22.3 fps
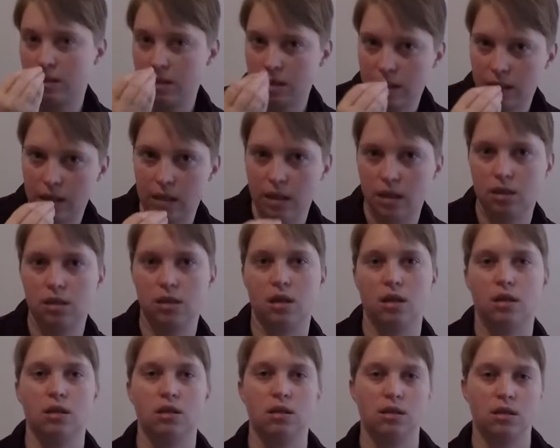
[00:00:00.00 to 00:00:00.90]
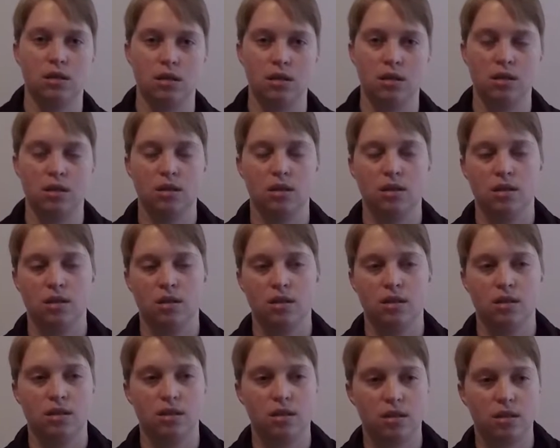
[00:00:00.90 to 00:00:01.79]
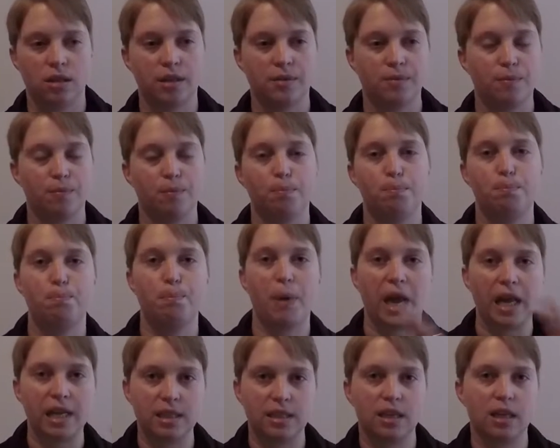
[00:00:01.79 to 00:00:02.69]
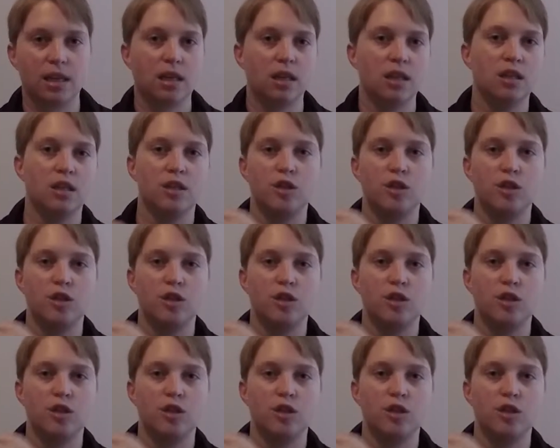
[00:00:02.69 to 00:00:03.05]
eat, like basic